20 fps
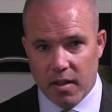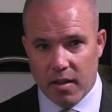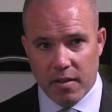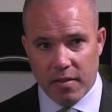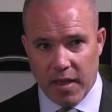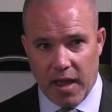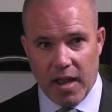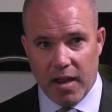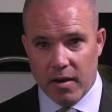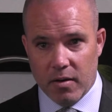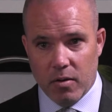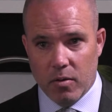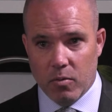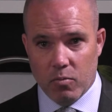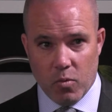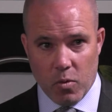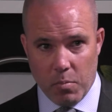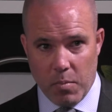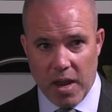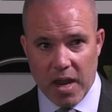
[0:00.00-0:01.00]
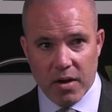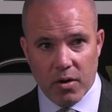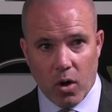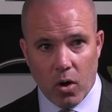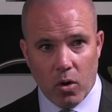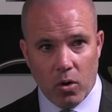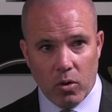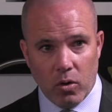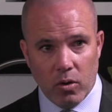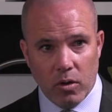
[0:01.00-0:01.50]
that were made
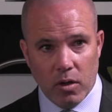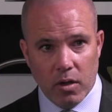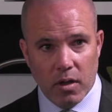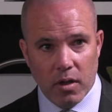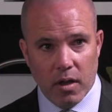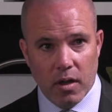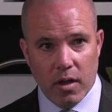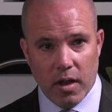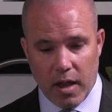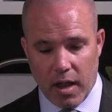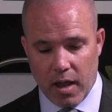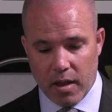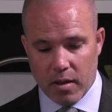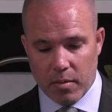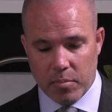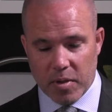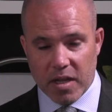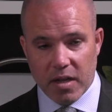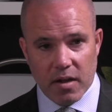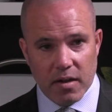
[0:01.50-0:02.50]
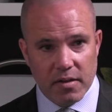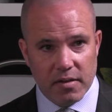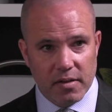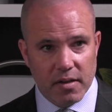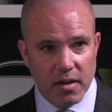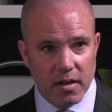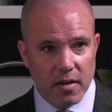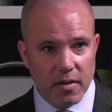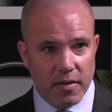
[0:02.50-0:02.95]
whole because